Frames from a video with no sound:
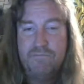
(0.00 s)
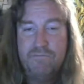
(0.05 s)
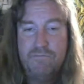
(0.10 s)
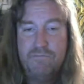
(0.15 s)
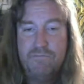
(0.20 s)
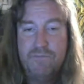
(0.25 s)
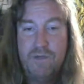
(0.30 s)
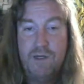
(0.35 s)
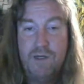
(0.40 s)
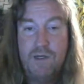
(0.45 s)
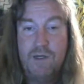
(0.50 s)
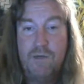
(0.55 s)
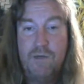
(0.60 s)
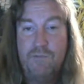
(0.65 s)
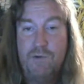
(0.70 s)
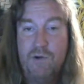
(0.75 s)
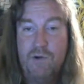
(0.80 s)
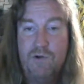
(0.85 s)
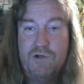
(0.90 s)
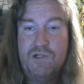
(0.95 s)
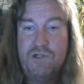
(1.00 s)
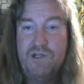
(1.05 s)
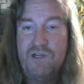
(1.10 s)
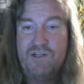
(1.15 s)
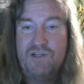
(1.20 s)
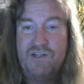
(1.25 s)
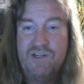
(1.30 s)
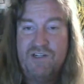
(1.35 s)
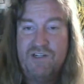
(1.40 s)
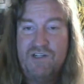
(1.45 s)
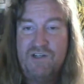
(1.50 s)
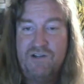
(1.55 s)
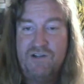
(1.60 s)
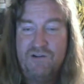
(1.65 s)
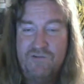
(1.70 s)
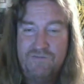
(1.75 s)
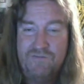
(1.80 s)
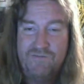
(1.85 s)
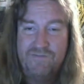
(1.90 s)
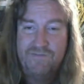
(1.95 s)
Computer slicing skill,
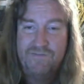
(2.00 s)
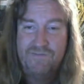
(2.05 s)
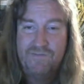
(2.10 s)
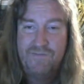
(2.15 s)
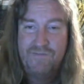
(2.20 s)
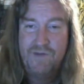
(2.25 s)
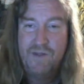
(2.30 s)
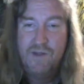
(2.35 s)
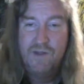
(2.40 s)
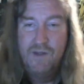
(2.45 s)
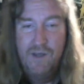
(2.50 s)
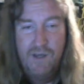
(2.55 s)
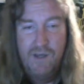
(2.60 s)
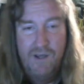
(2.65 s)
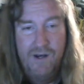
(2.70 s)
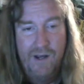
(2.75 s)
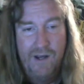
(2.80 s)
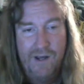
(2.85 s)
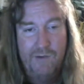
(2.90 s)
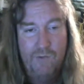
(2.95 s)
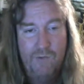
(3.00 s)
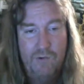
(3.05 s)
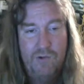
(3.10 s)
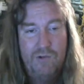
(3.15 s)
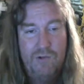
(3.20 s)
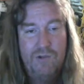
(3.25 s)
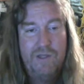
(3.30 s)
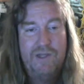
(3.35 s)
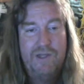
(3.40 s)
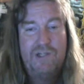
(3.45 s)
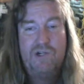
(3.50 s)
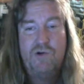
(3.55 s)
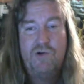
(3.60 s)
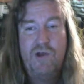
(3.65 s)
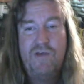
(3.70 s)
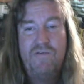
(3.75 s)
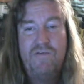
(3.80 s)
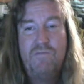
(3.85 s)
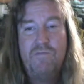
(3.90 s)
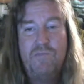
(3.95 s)
and I will let you have a
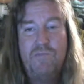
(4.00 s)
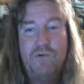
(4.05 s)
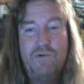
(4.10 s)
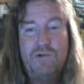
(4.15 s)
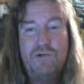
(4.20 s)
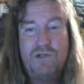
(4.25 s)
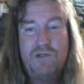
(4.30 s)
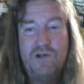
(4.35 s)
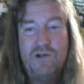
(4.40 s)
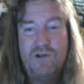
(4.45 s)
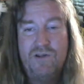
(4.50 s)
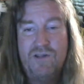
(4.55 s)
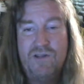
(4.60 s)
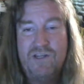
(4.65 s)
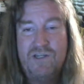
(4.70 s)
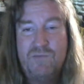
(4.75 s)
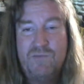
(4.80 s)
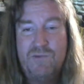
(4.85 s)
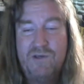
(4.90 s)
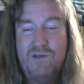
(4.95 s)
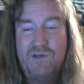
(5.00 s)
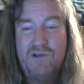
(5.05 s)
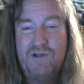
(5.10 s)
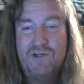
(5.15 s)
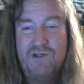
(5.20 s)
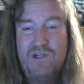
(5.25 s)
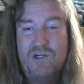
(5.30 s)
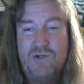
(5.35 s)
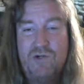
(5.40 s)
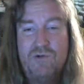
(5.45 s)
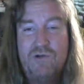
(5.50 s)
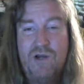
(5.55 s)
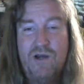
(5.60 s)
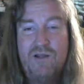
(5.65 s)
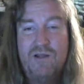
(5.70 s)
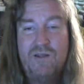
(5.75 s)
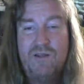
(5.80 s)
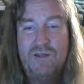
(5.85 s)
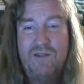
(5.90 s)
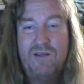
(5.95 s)
boost on this because you got
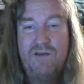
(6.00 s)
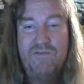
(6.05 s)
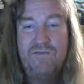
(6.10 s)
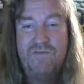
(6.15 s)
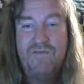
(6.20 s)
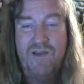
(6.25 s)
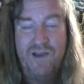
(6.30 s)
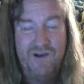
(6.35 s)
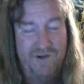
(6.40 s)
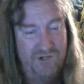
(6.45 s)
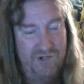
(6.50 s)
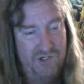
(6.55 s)
the advantage.